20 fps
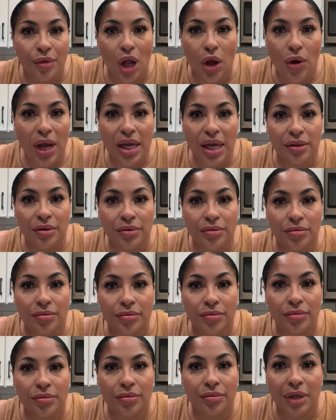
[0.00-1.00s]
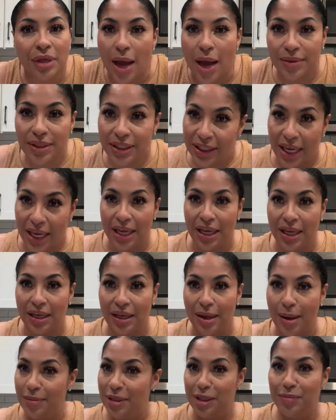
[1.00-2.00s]
Okay? I'm just saying.
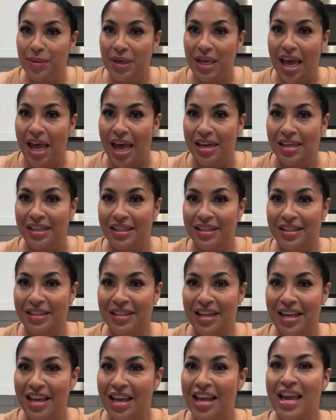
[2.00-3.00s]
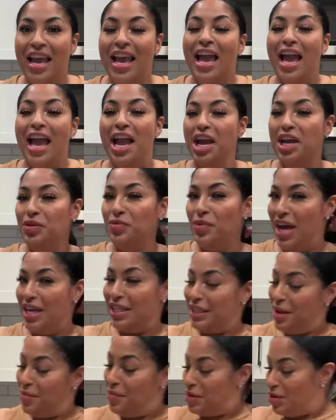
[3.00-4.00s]
I'm just being honest. Anyways,
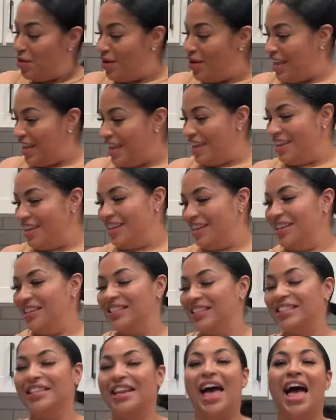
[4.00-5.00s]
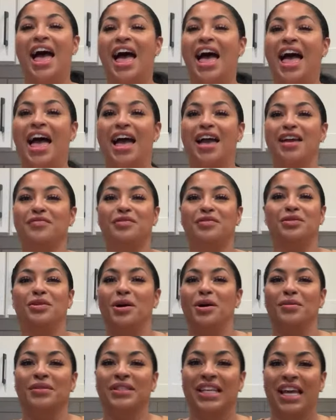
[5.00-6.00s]
let me go ahead in this live. You
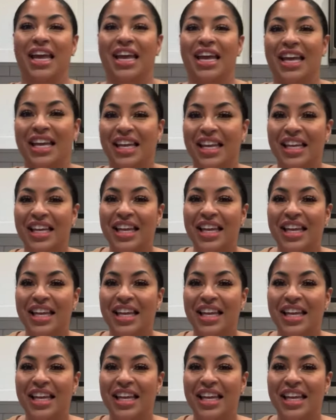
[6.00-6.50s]
know what I'm saying?